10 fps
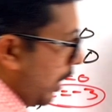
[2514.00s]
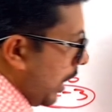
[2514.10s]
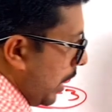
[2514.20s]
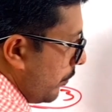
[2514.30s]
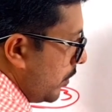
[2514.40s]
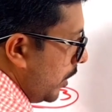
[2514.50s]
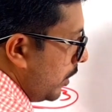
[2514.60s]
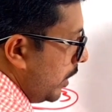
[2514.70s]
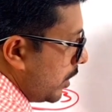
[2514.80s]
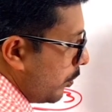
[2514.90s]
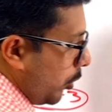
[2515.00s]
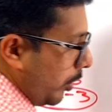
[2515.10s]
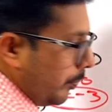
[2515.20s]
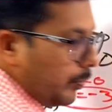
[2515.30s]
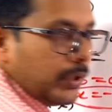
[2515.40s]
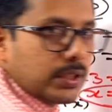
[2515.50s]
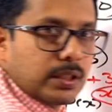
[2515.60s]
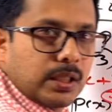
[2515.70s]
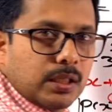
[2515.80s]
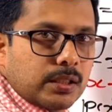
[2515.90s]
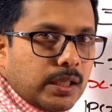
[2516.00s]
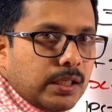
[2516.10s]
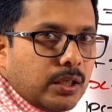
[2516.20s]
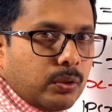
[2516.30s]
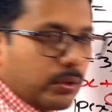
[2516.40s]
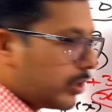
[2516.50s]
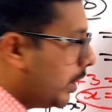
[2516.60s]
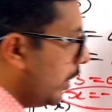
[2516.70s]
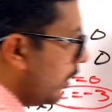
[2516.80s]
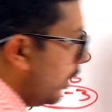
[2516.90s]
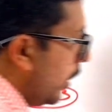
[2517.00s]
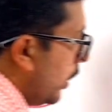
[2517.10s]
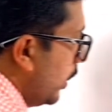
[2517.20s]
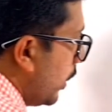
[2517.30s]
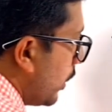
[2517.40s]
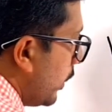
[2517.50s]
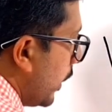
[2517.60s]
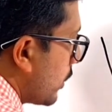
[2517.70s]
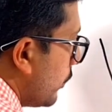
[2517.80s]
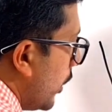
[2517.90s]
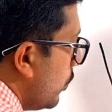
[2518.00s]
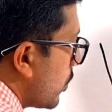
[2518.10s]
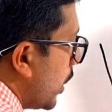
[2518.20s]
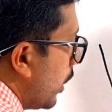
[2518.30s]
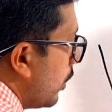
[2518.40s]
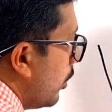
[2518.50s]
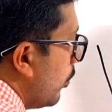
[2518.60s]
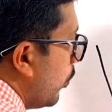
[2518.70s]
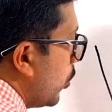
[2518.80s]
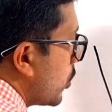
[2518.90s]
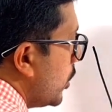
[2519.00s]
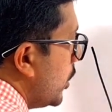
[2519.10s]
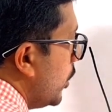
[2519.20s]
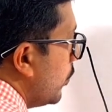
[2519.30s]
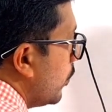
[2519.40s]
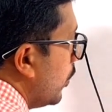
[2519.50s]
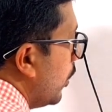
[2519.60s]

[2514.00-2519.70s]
after this point center origin, here the x values are positive.